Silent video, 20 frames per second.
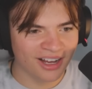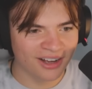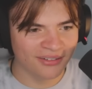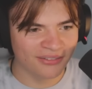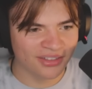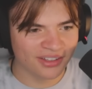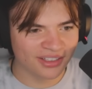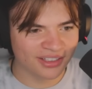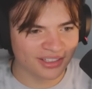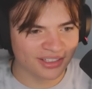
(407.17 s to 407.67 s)

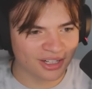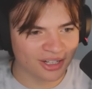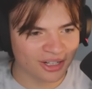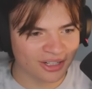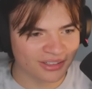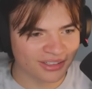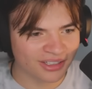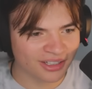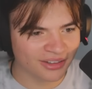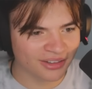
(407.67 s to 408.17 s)
of the
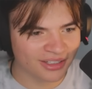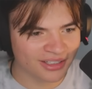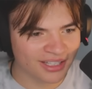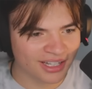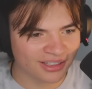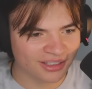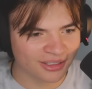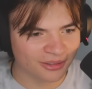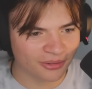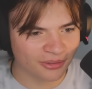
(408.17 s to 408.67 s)
stars on the
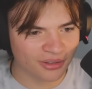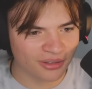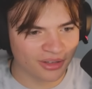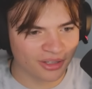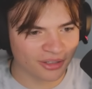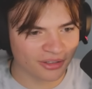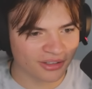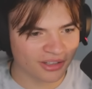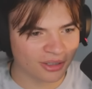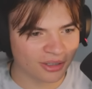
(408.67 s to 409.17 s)
Tesla
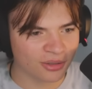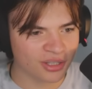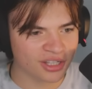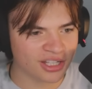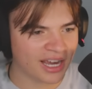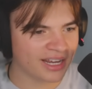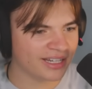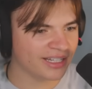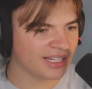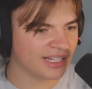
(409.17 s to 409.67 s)
Roadster. It's so
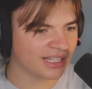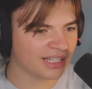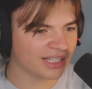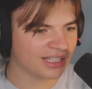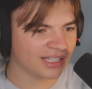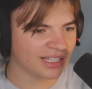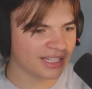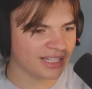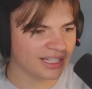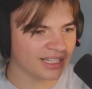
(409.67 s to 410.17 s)
shiny and
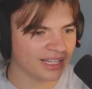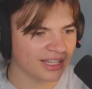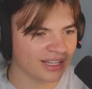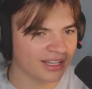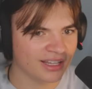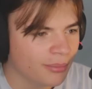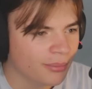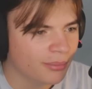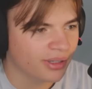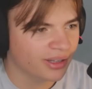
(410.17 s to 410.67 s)
clean.
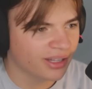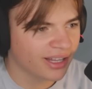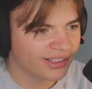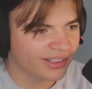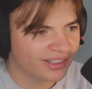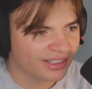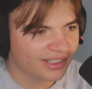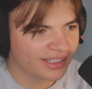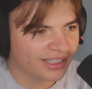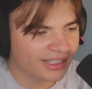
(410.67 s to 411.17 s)
But
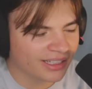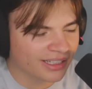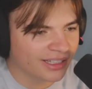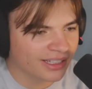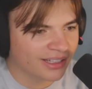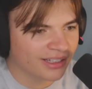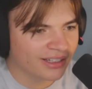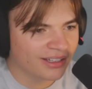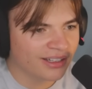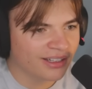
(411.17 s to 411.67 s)
let's see
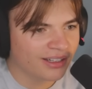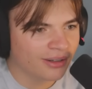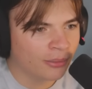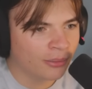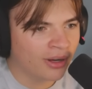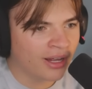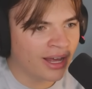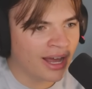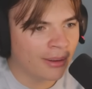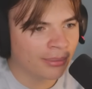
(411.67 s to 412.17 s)

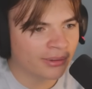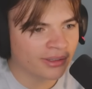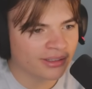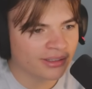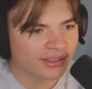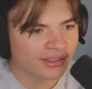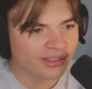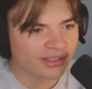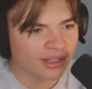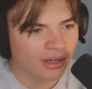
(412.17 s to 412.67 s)
what
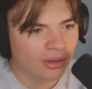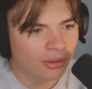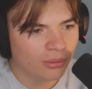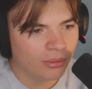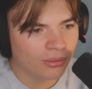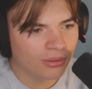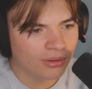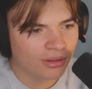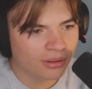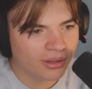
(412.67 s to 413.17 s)
happens?
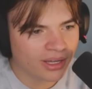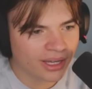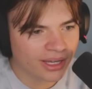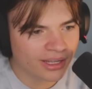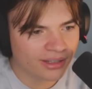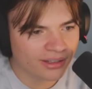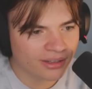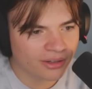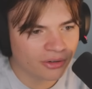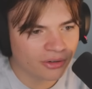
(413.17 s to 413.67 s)
Oh,
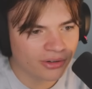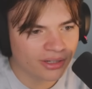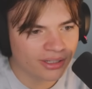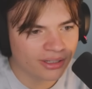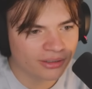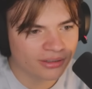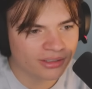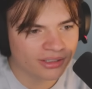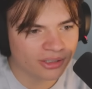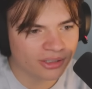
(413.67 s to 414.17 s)
okay.
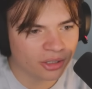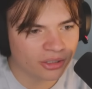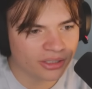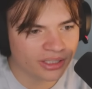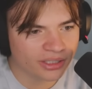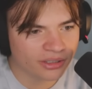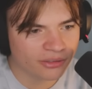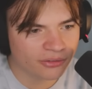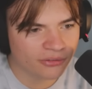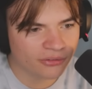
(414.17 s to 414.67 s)
Crater
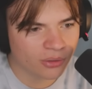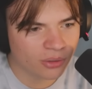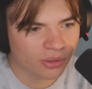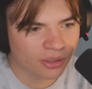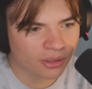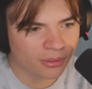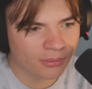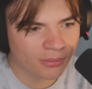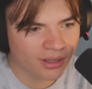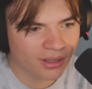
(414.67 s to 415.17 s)
starting to
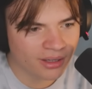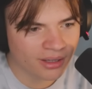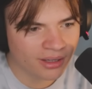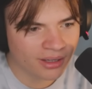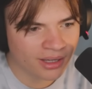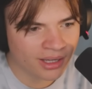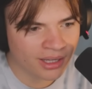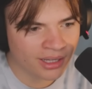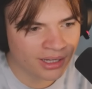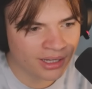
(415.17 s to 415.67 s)
form
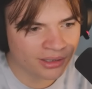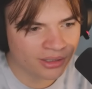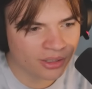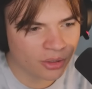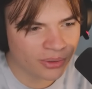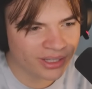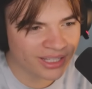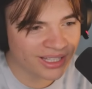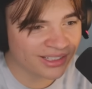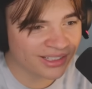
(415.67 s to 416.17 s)
and it's
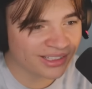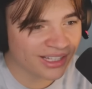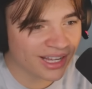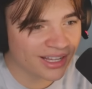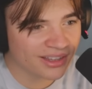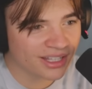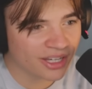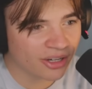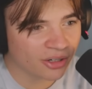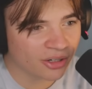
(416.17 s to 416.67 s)
going
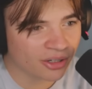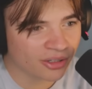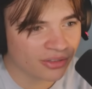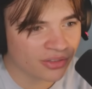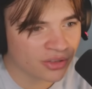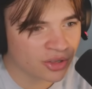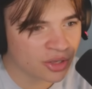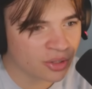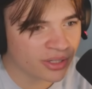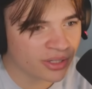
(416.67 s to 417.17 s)
inside the
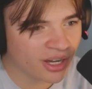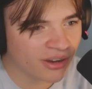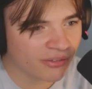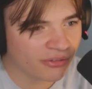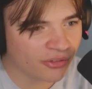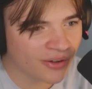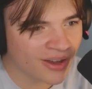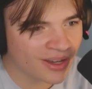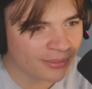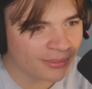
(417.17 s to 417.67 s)
earth, shooting off
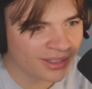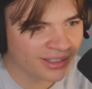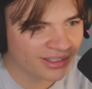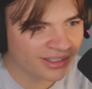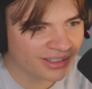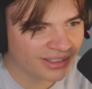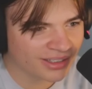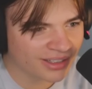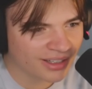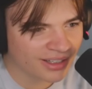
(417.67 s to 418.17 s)

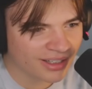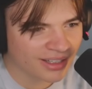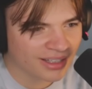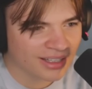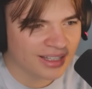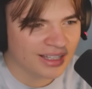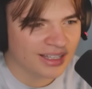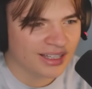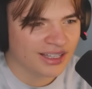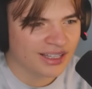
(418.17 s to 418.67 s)
fragments.
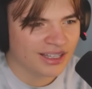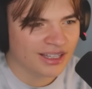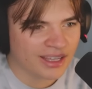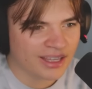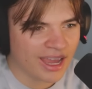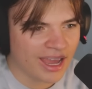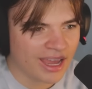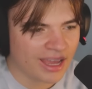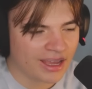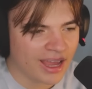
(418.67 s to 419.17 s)

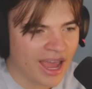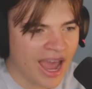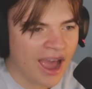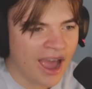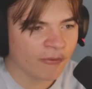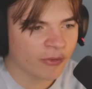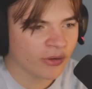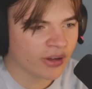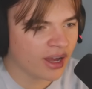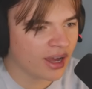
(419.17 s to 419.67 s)
Okay,
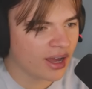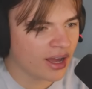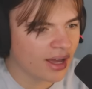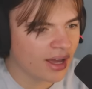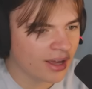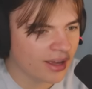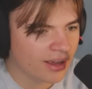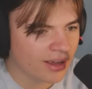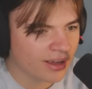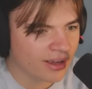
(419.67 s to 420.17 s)

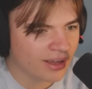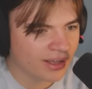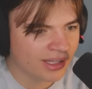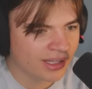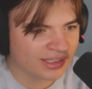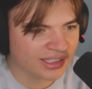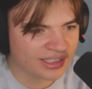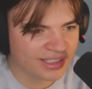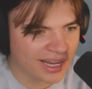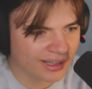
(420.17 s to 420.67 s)
Africa
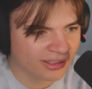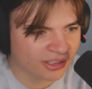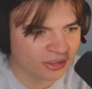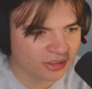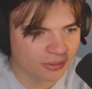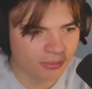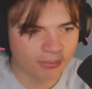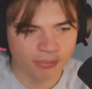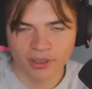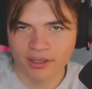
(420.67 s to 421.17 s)
is a
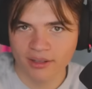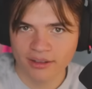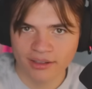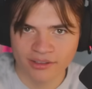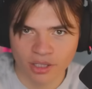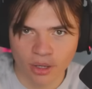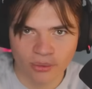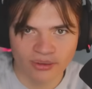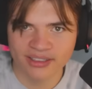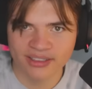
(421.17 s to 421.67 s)
desert, but
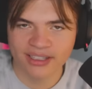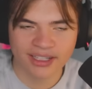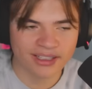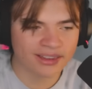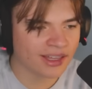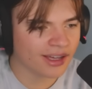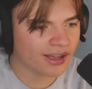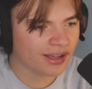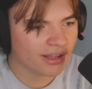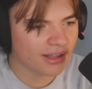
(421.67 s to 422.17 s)
it's always like
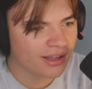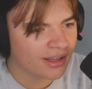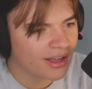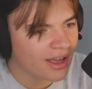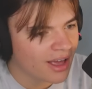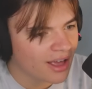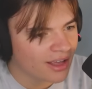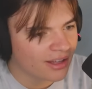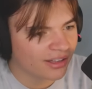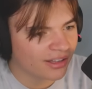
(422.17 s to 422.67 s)
that.
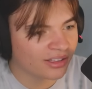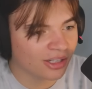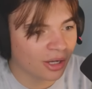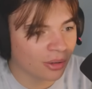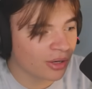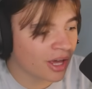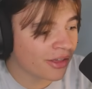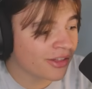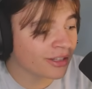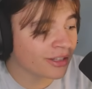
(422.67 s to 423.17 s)
So
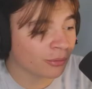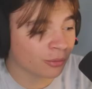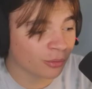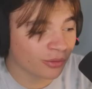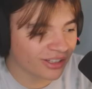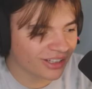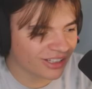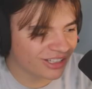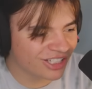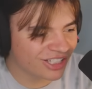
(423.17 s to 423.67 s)
nothing really